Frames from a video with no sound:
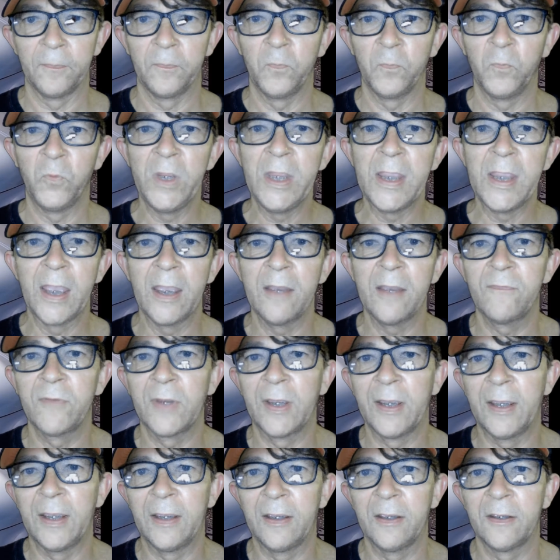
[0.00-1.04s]
We have
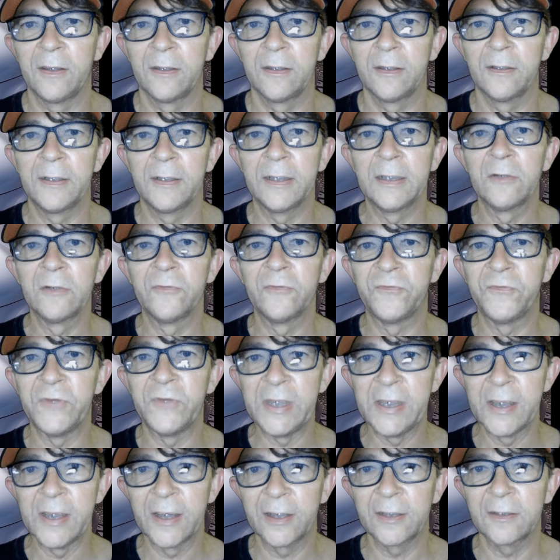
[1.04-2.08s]
a little
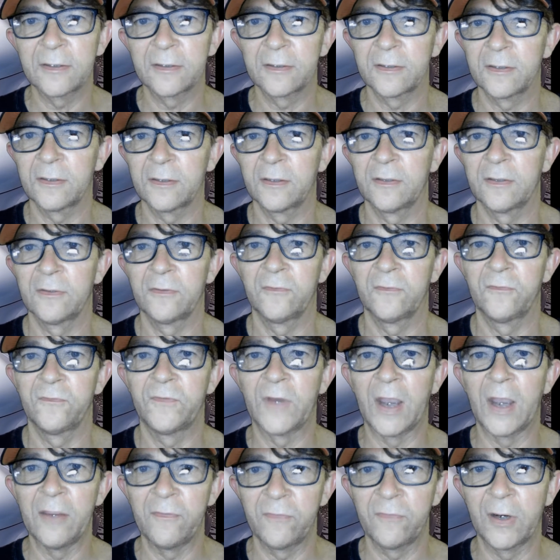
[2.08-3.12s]
Fiat
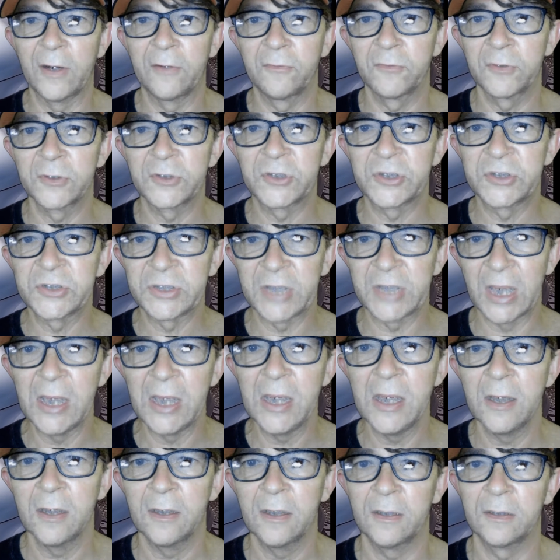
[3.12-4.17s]

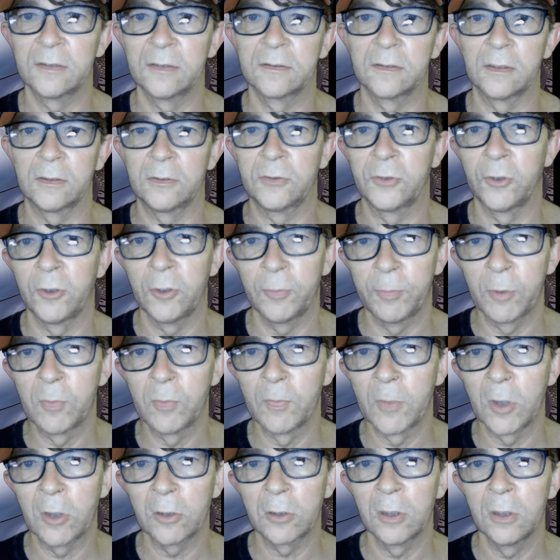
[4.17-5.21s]
500C. It's a turbo
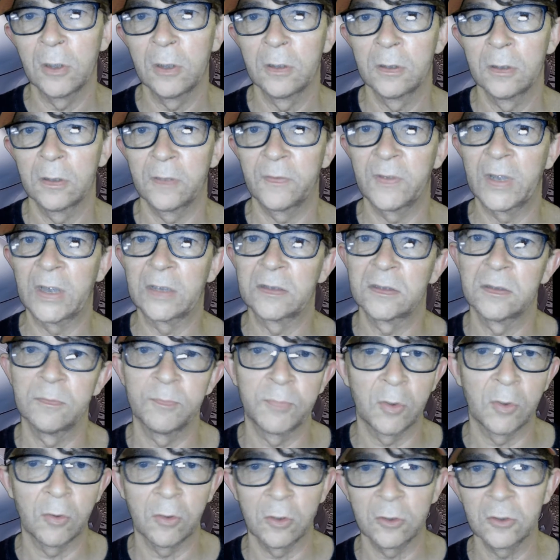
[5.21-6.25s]
model, and that's
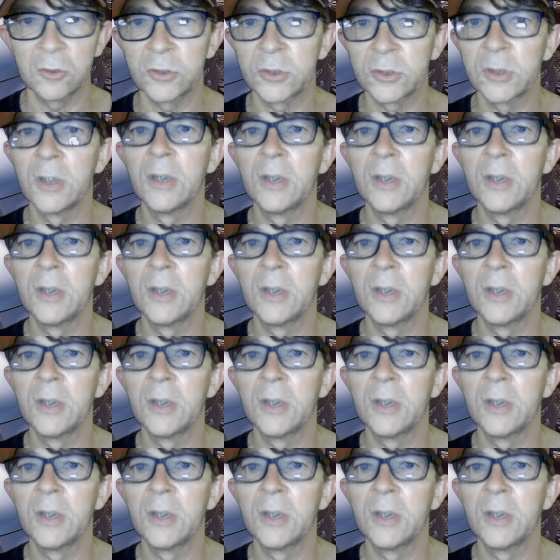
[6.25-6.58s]
important